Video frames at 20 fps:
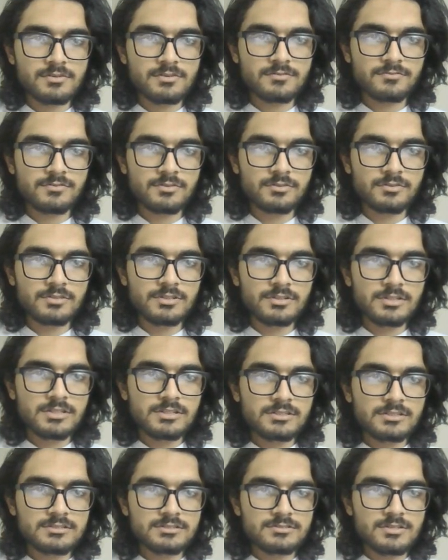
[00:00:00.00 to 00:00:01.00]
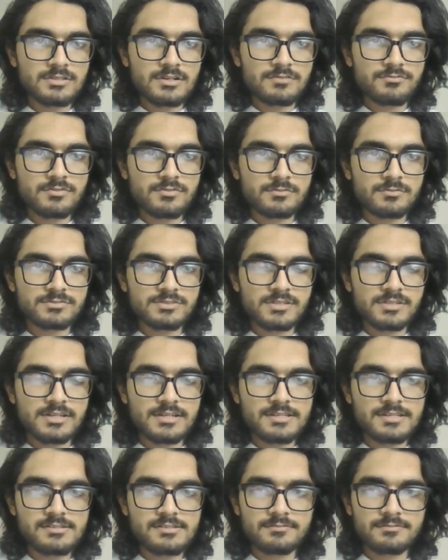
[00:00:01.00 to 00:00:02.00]
workflow, start from
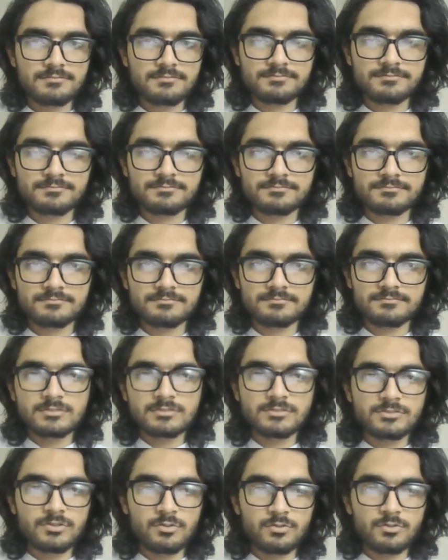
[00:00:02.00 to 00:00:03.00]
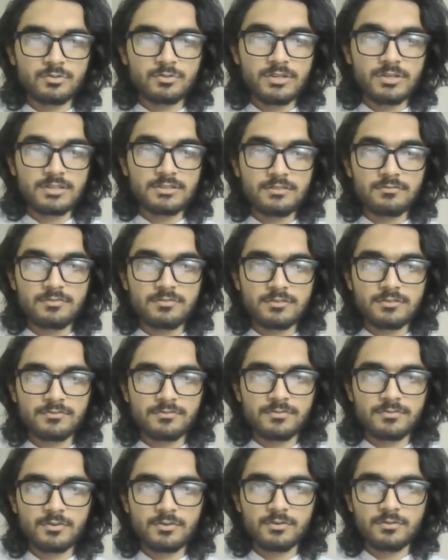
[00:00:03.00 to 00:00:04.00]
scratch. So in the
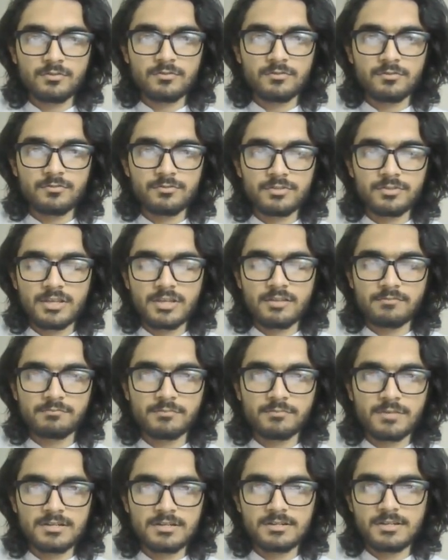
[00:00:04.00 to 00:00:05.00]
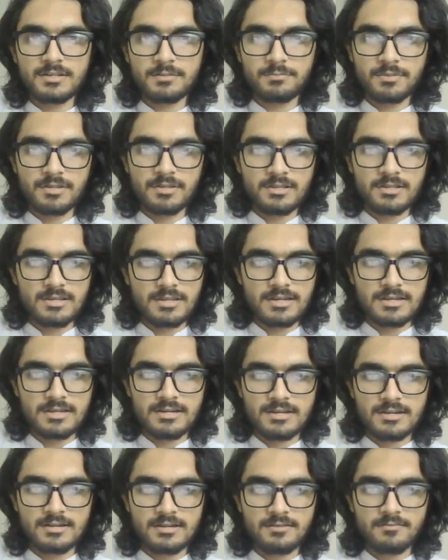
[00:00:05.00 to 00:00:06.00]
workflow we have multiple
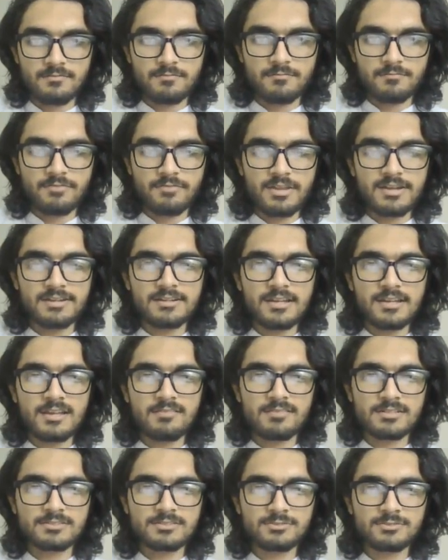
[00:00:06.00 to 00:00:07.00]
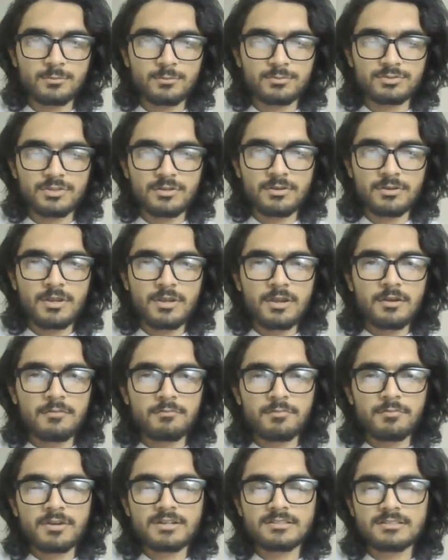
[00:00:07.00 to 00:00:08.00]
and very diverse option,
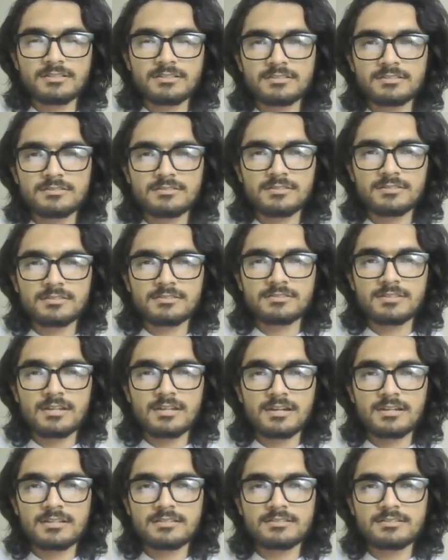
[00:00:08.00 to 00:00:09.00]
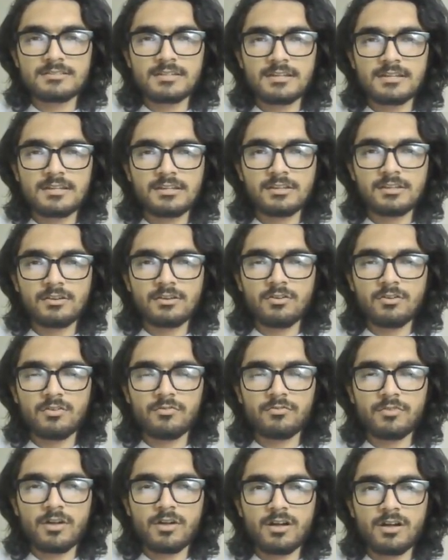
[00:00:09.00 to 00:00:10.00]
but this is just the understanding
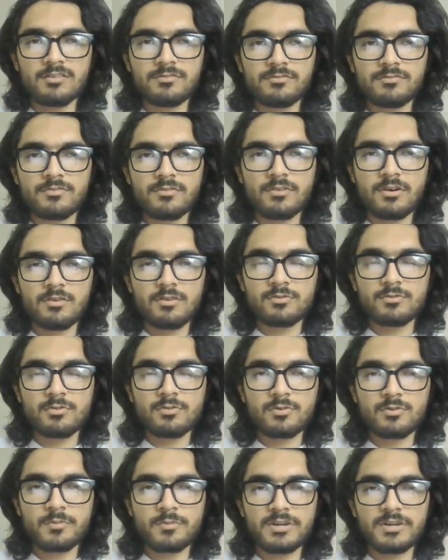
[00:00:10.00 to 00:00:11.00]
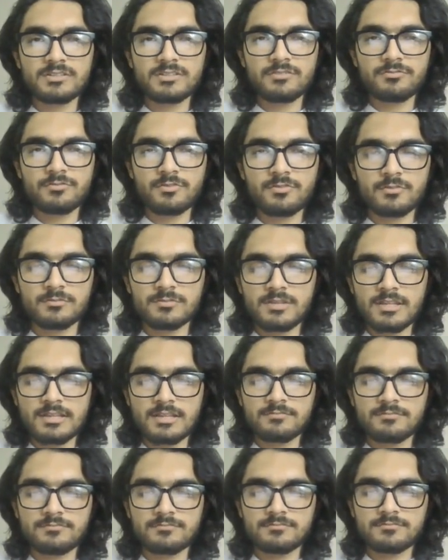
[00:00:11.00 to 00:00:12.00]
of how to automate the form.
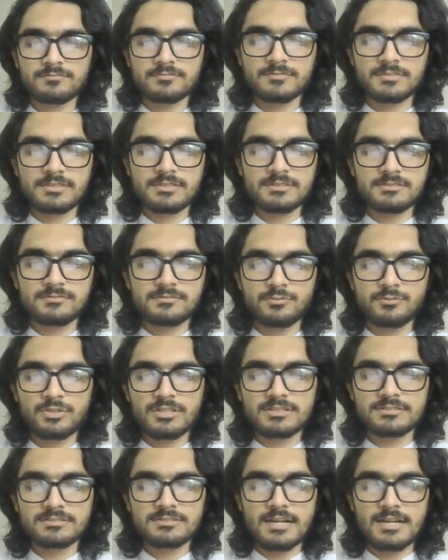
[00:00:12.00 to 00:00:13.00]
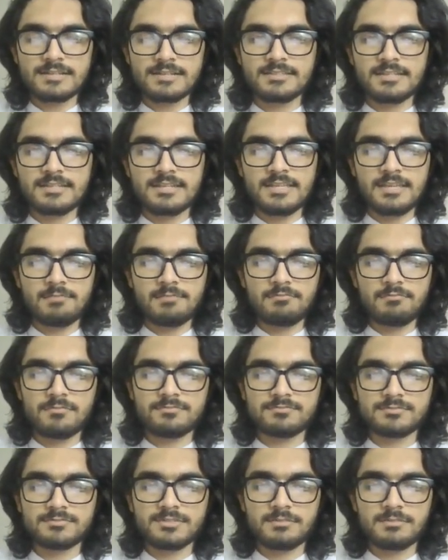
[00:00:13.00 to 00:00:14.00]
Like this we can add the
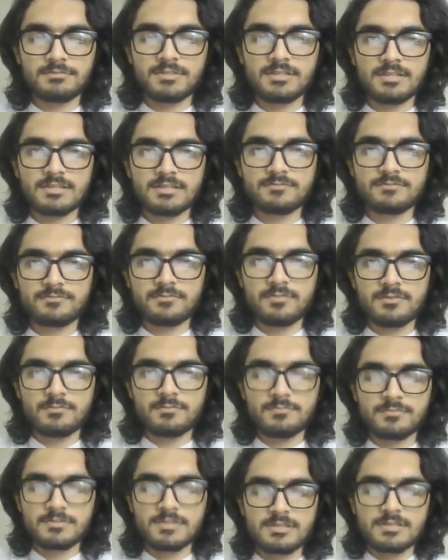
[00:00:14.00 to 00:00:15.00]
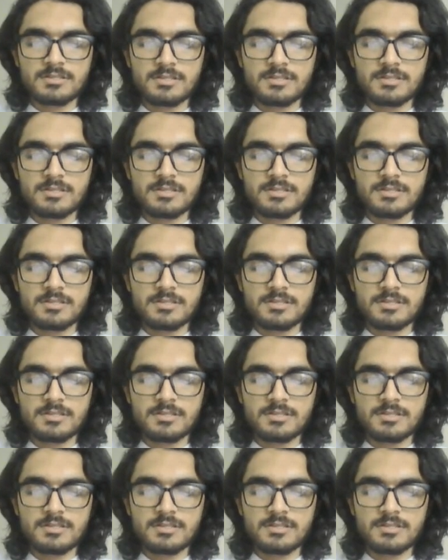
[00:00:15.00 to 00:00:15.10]
name, something like form